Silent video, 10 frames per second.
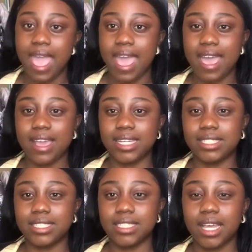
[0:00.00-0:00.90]

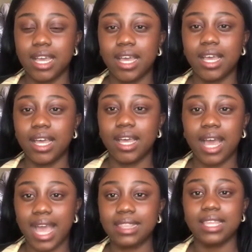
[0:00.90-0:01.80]
and
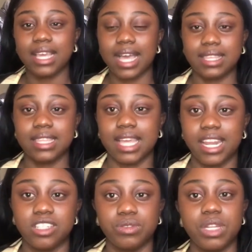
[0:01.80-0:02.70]
I think that
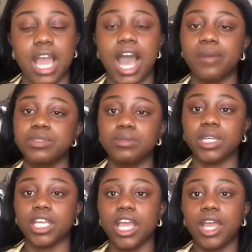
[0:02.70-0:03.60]
has really helped
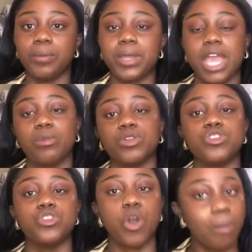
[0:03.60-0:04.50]
me being able
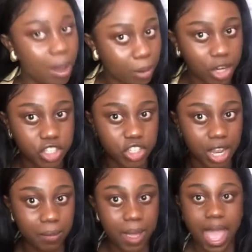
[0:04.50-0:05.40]
to know my body
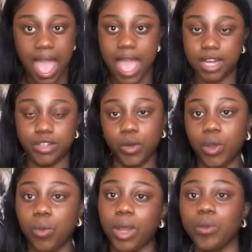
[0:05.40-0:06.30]
shape and
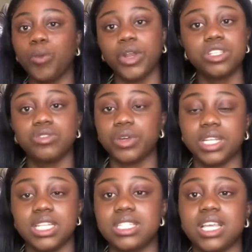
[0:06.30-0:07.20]
knowing what works for
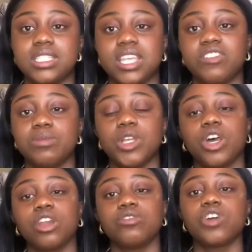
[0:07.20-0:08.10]
it. It's given me a
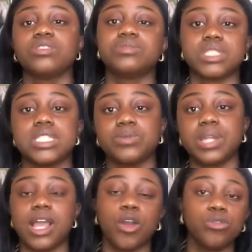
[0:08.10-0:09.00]
lot of confidence
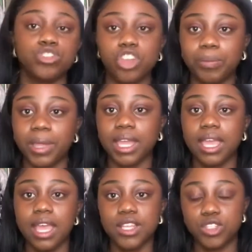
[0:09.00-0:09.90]
when I go shopping
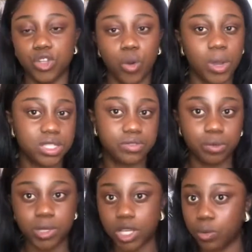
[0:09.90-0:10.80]
to know what's for
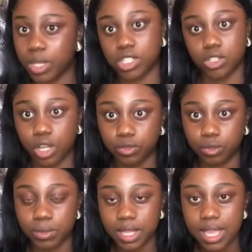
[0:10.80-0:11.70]
me and what's not for
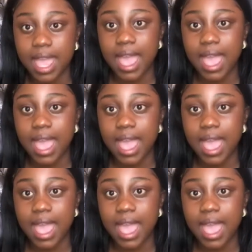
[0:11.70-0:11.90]
me.